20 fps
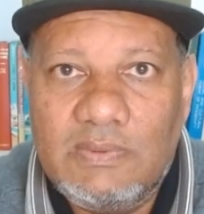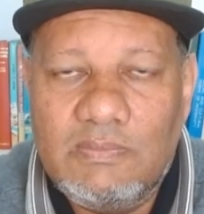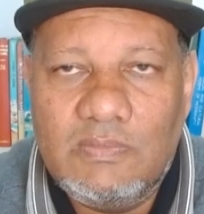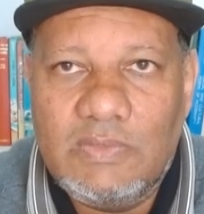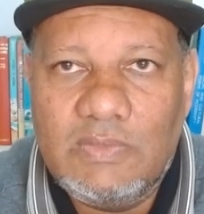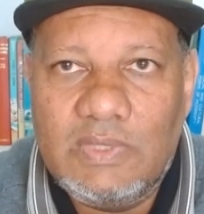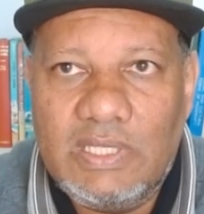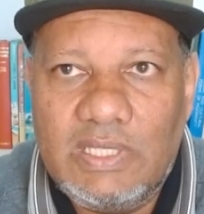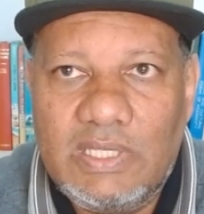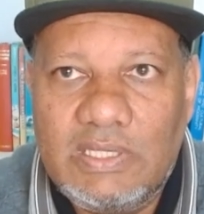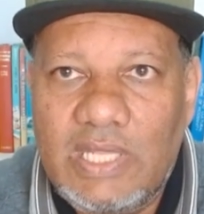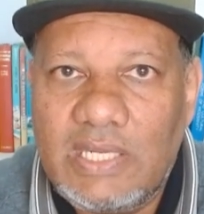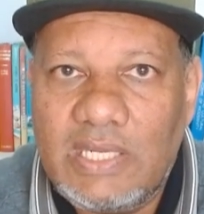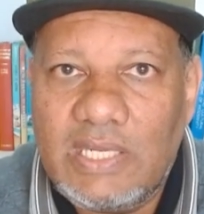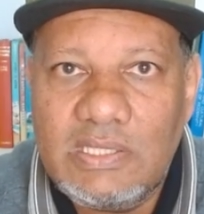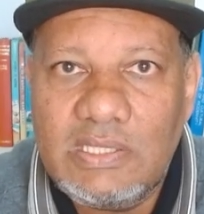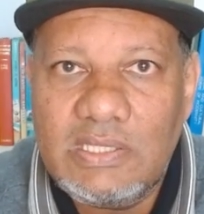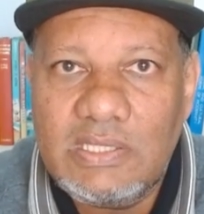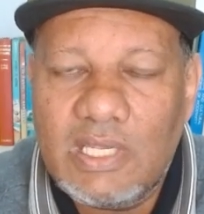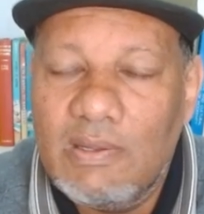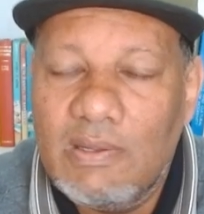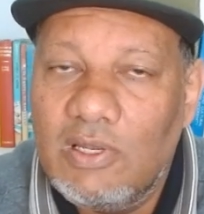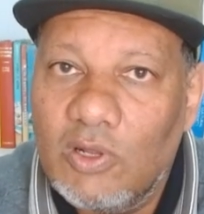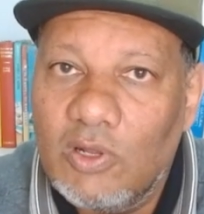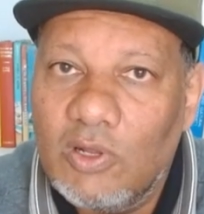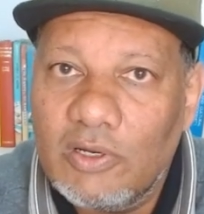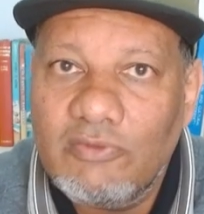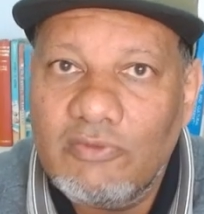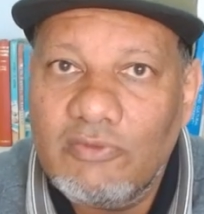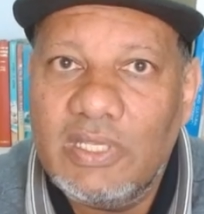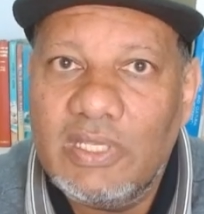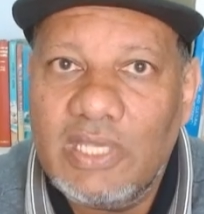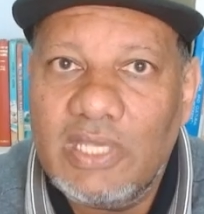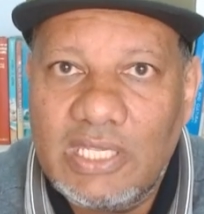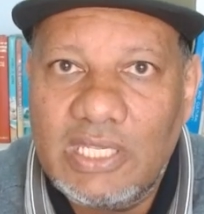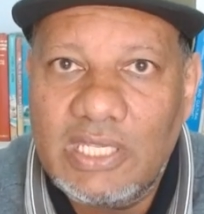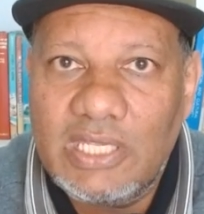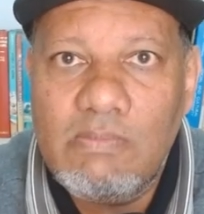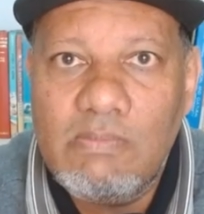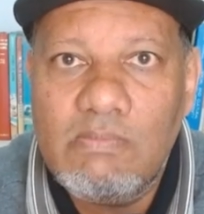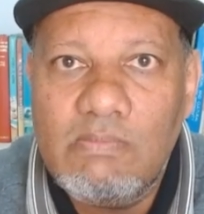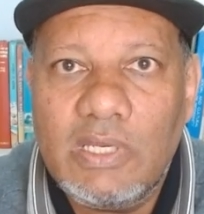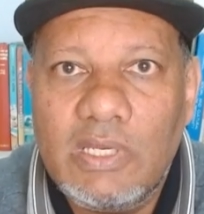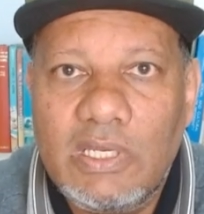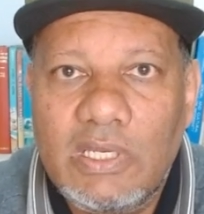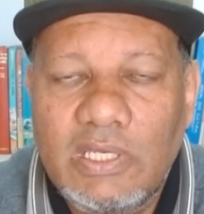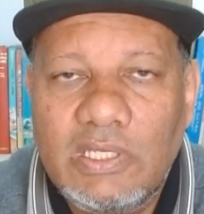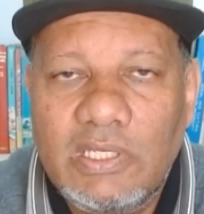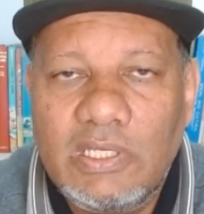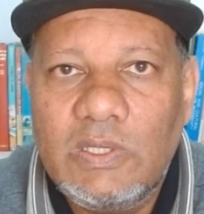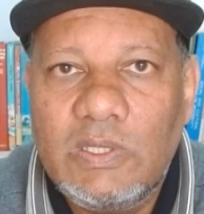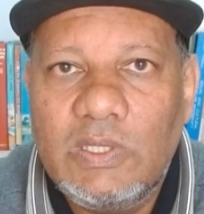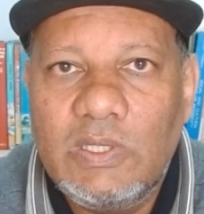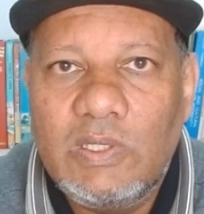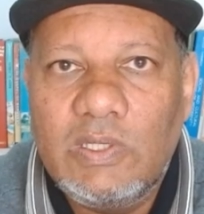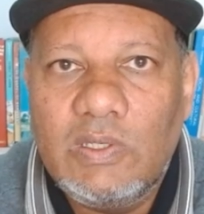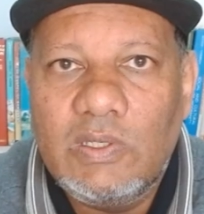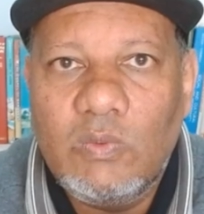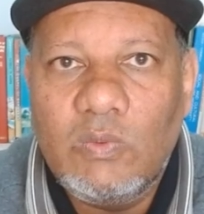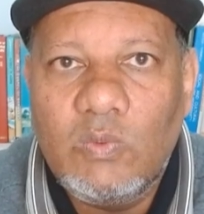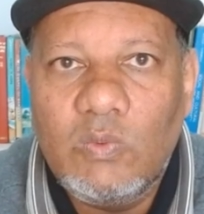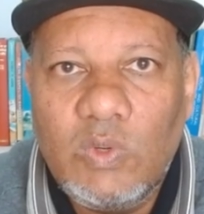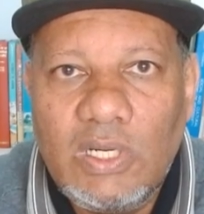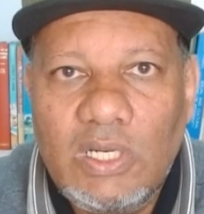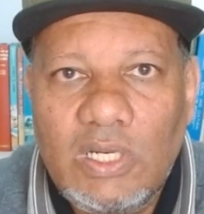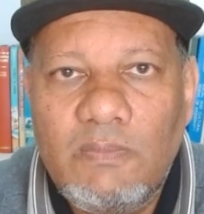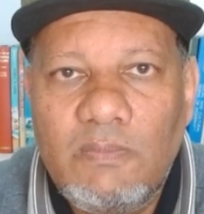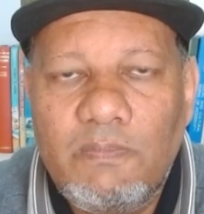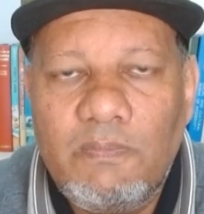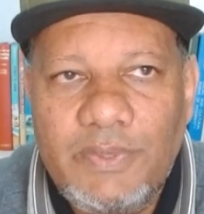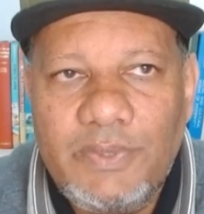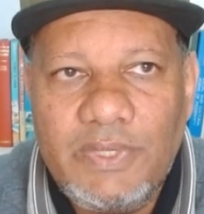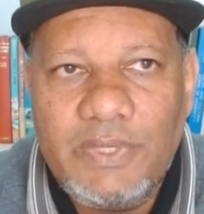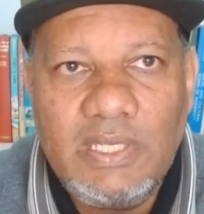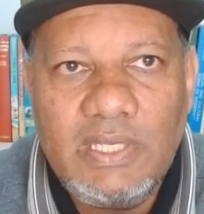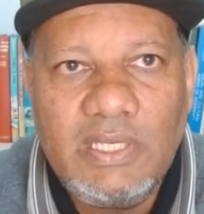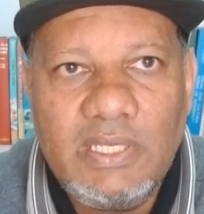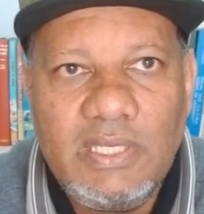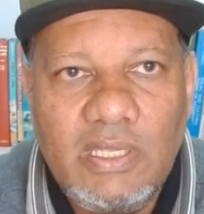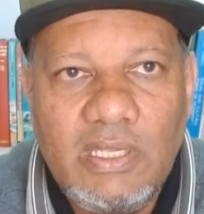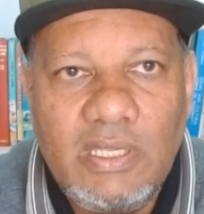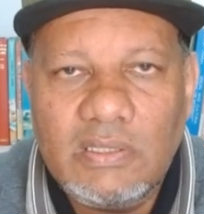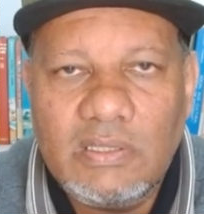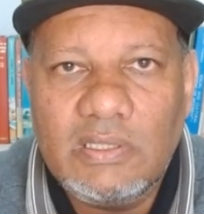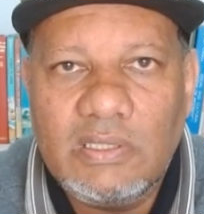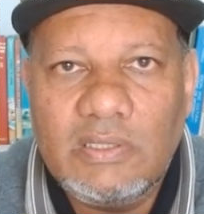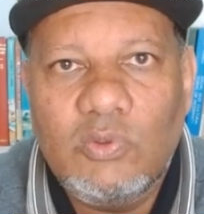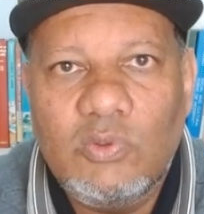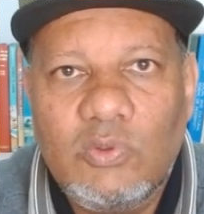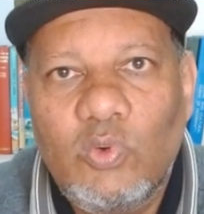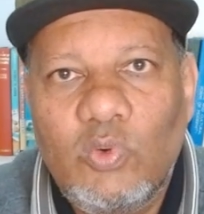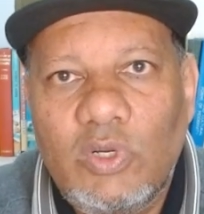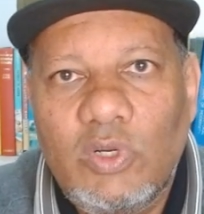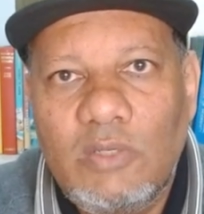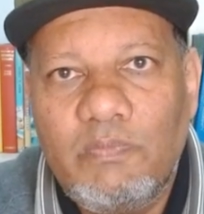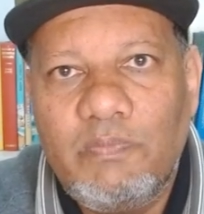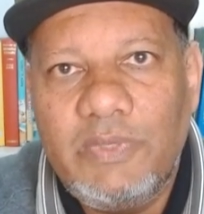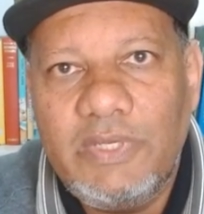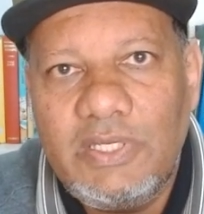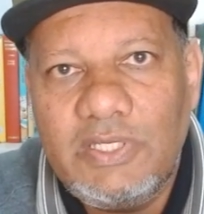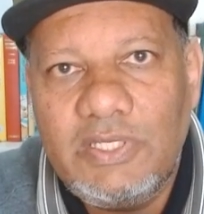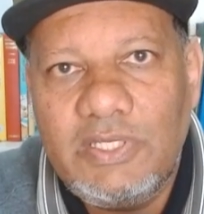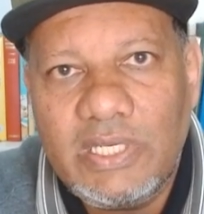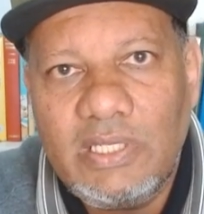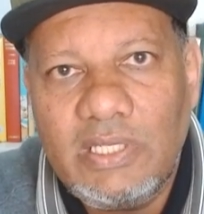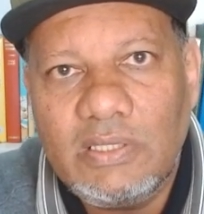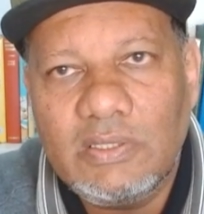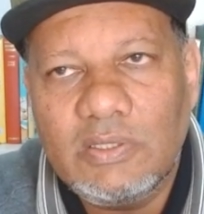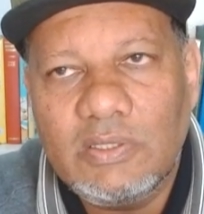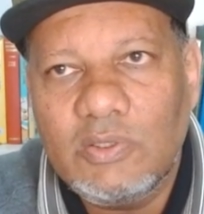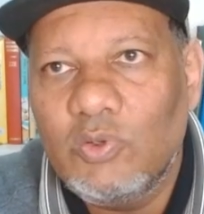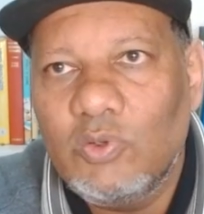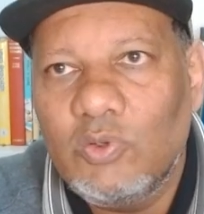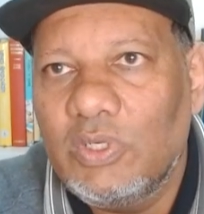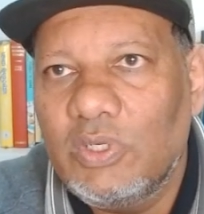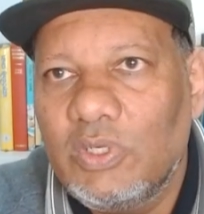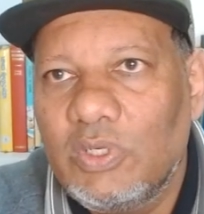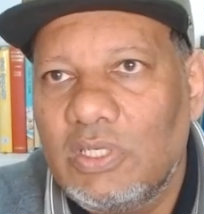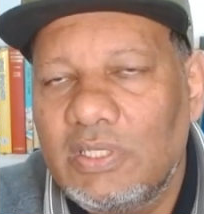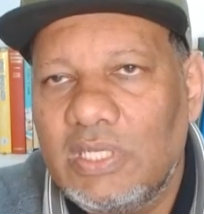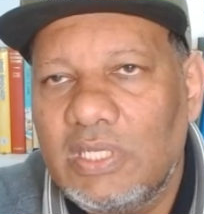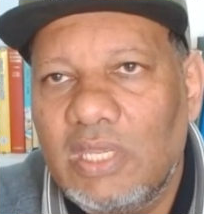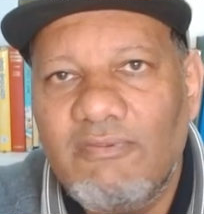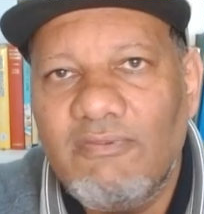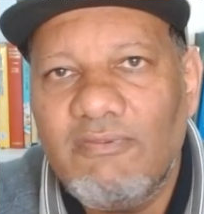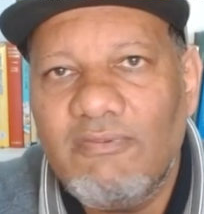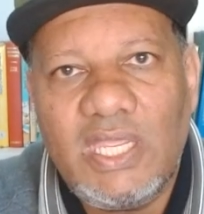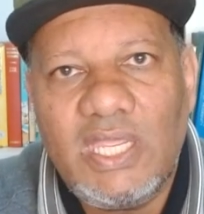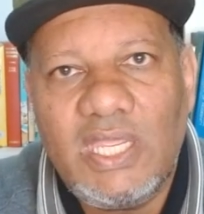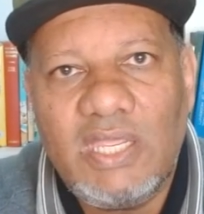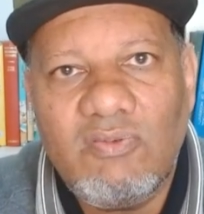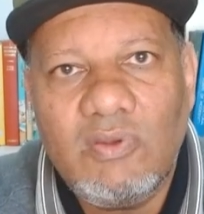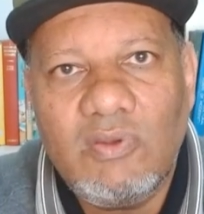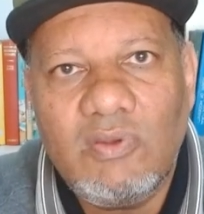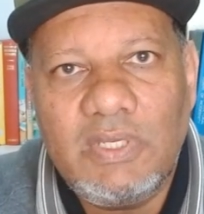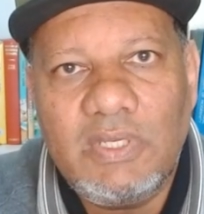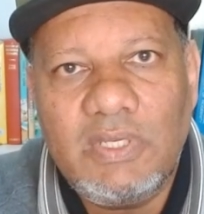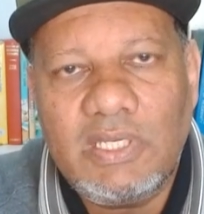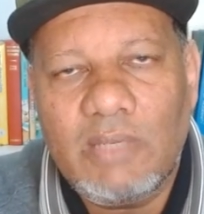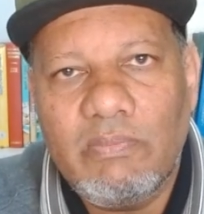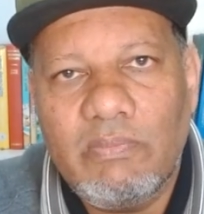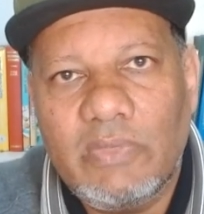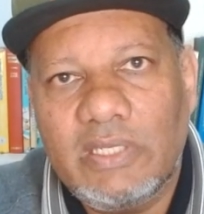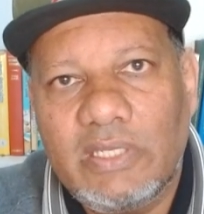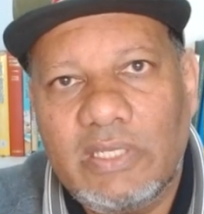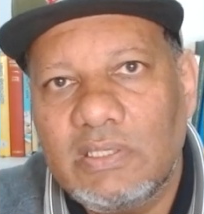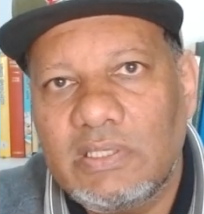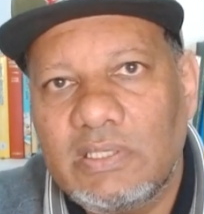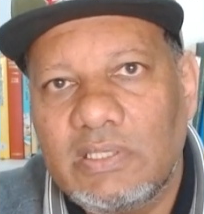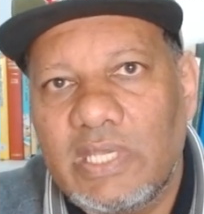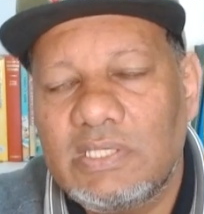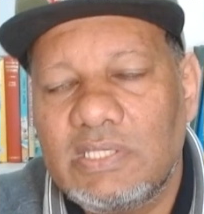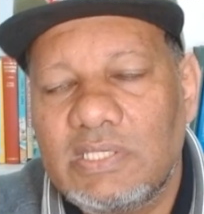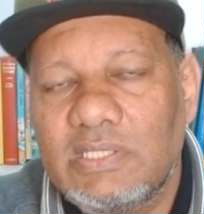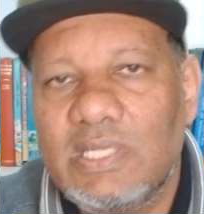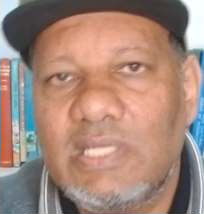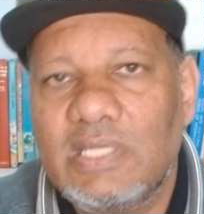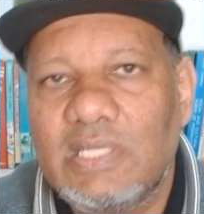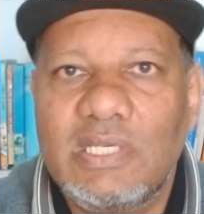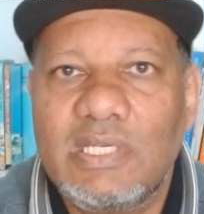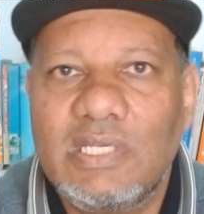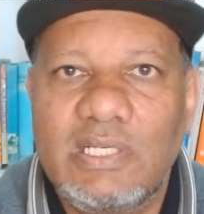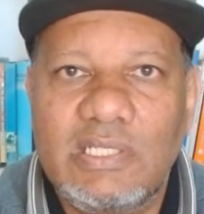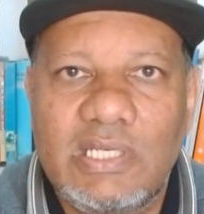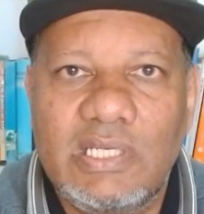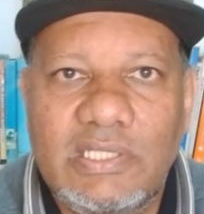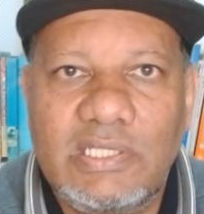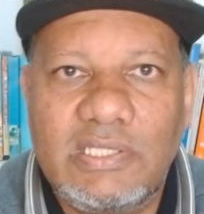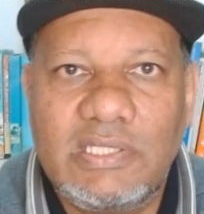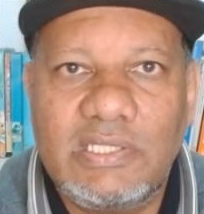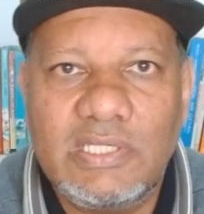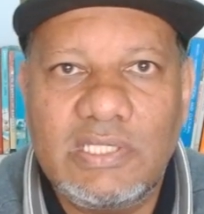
And that is a lot of the uh, imam will be killed or will be jailed or will never ever become recognized. And that is the curse